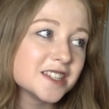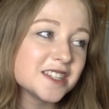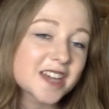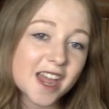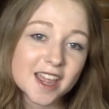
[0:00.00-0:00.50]

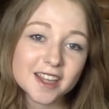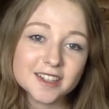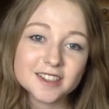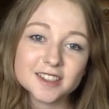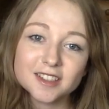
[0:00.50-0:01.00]
diet
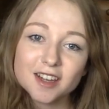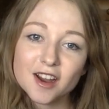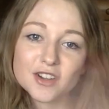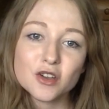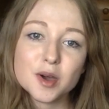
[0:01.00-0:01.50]
and
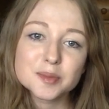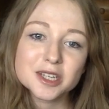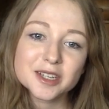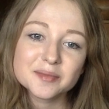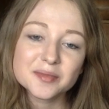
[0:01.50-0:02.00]
cardio
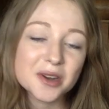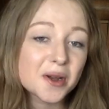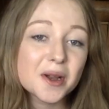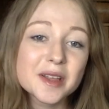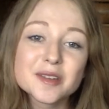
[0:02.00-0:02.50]
update.
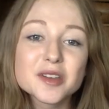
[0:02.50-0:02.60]
Alright,